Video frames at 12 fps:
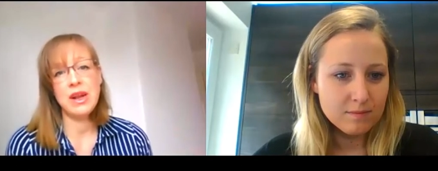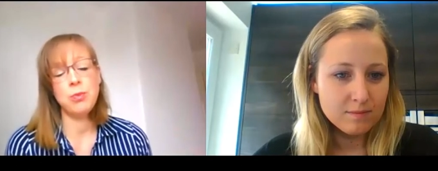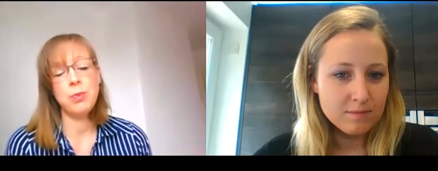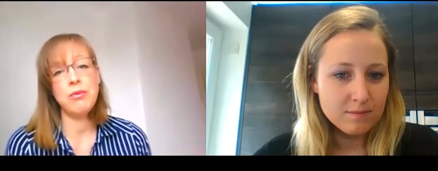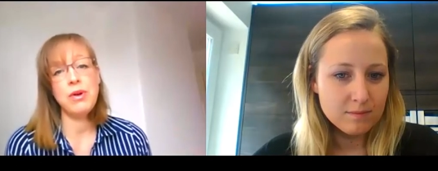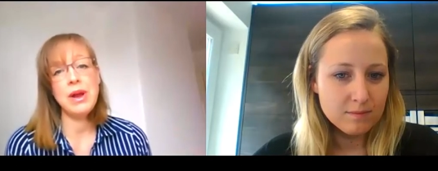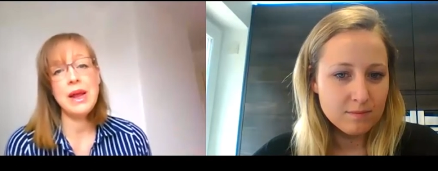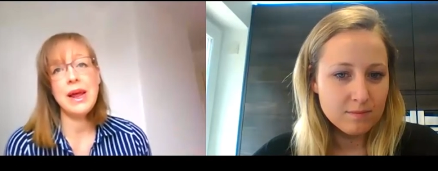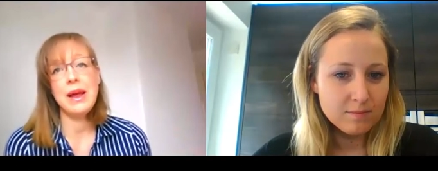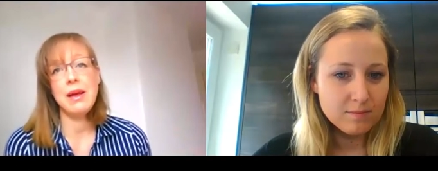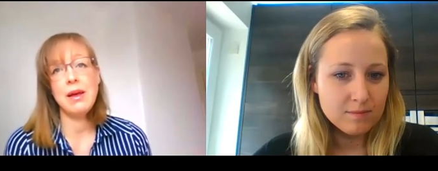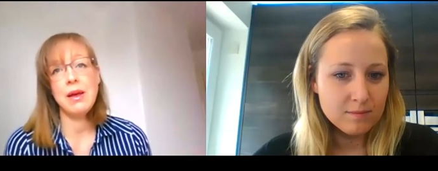Speaker 1: But
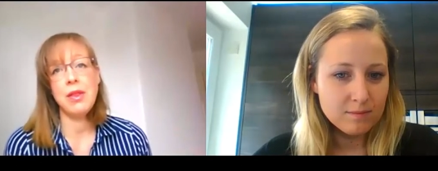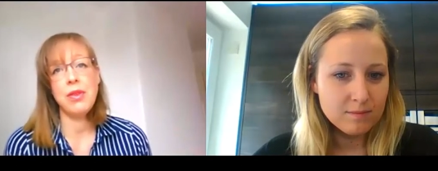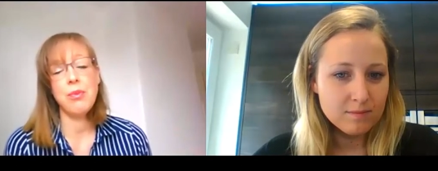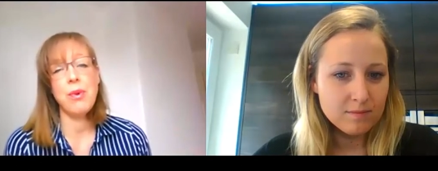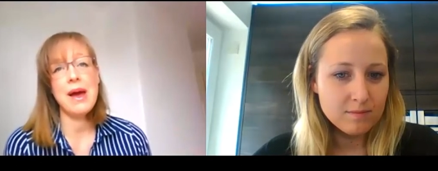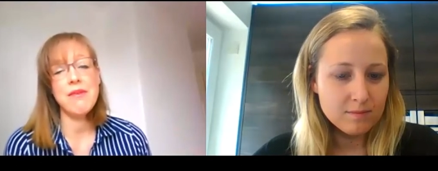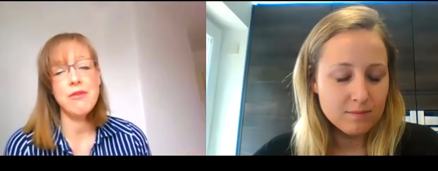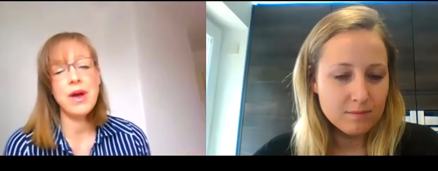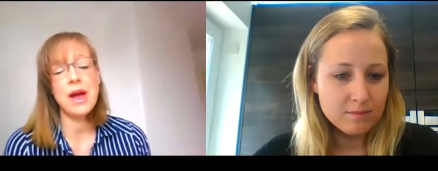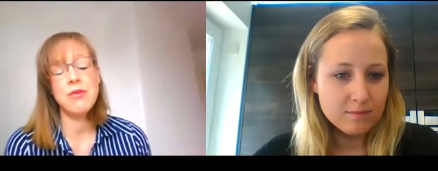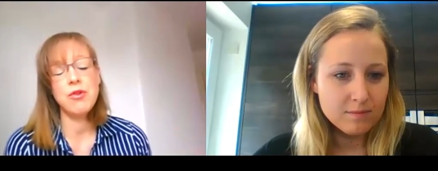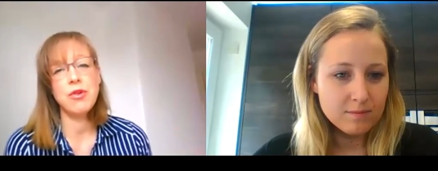really, the way I've kind
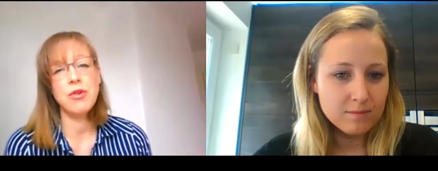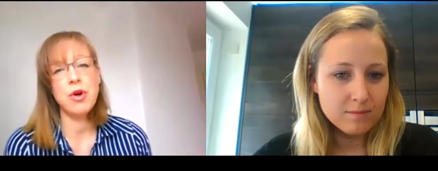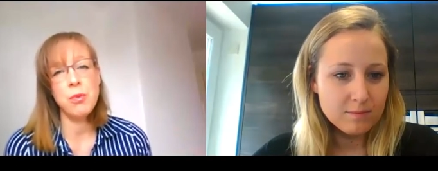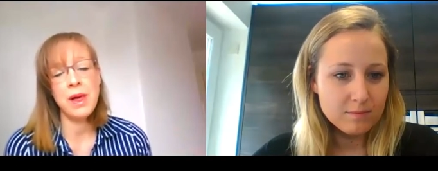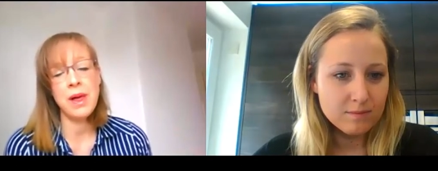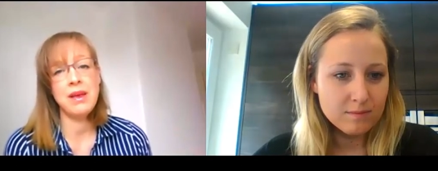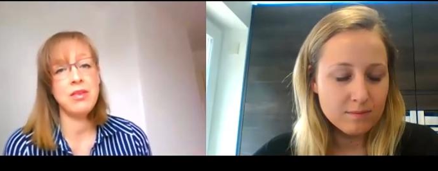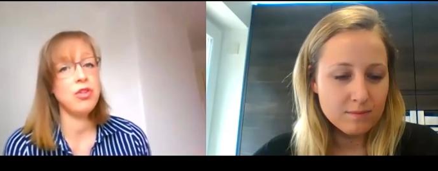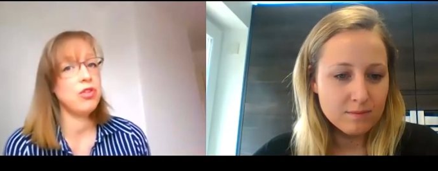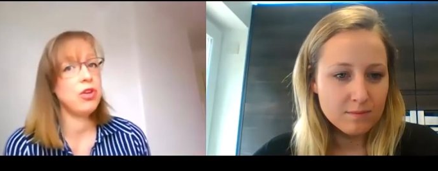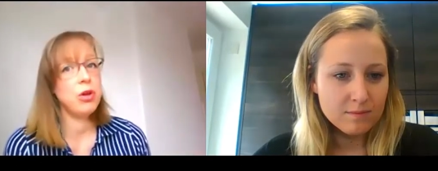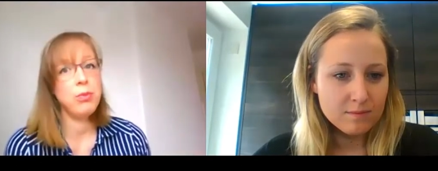of overcome that is just
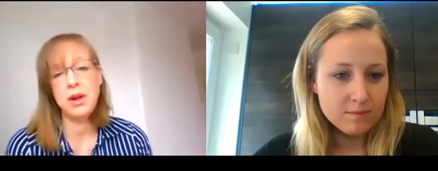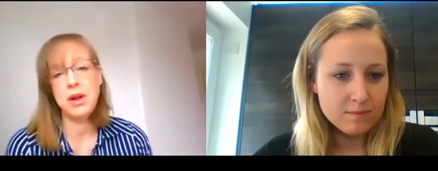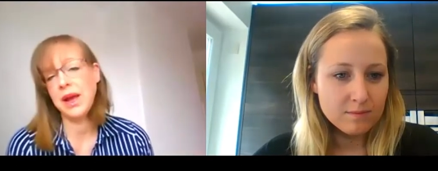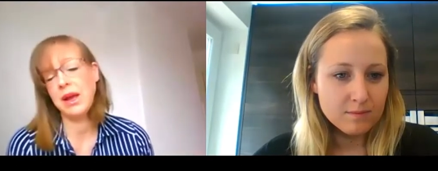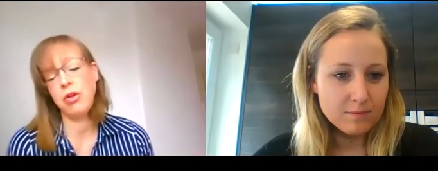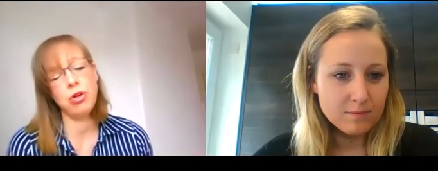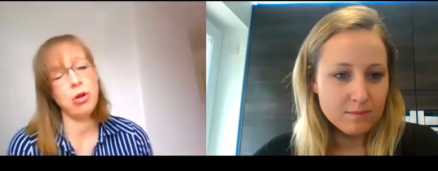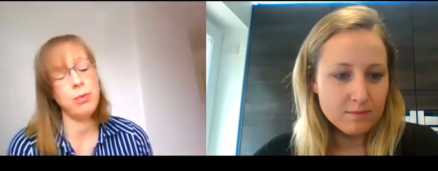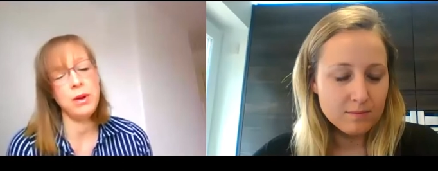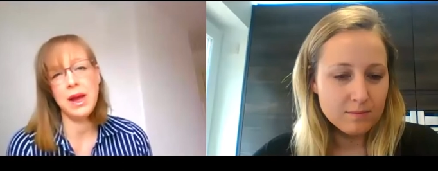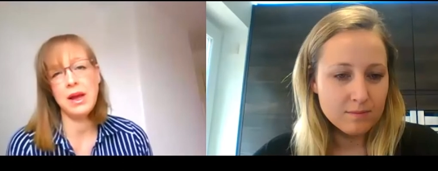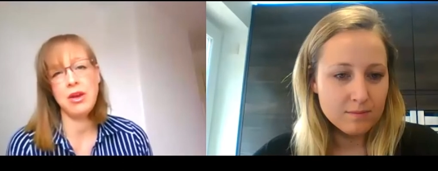communication,
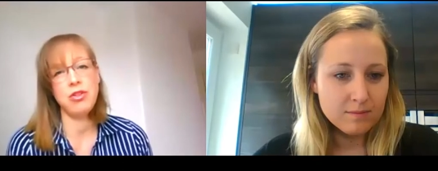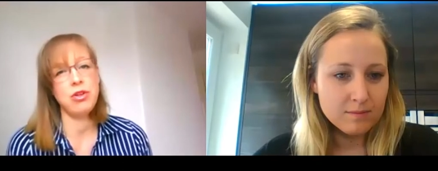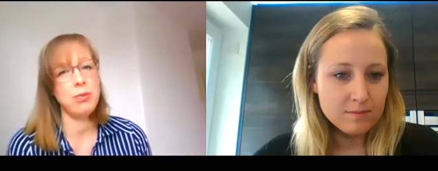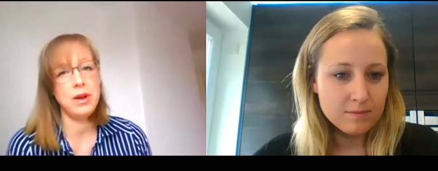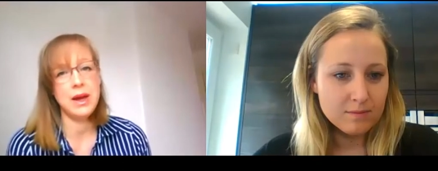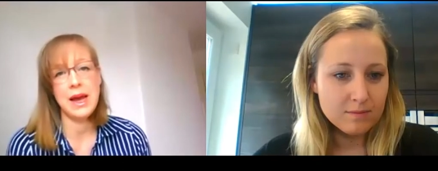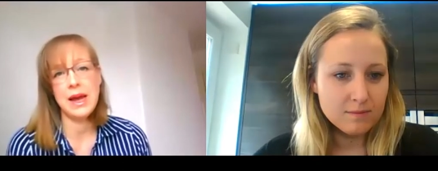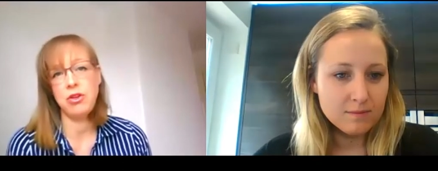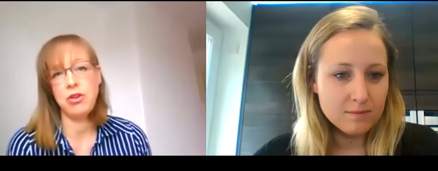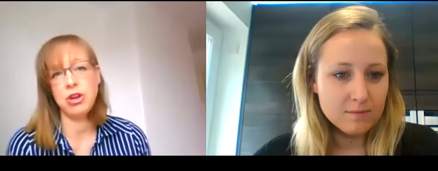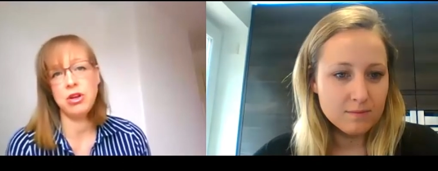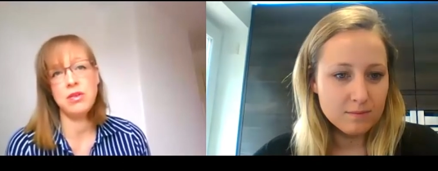communication,
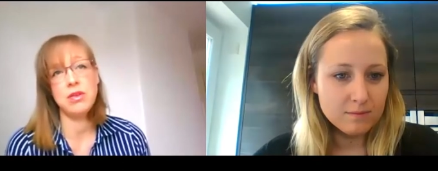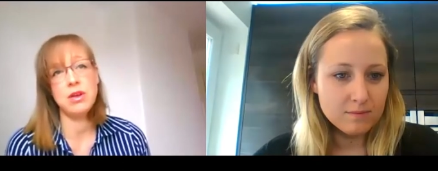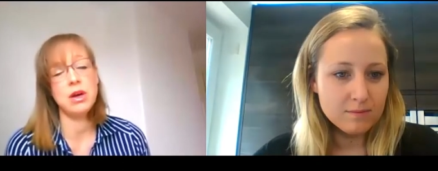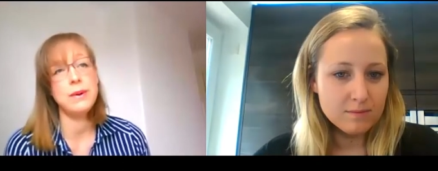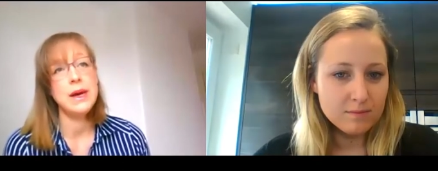communication. So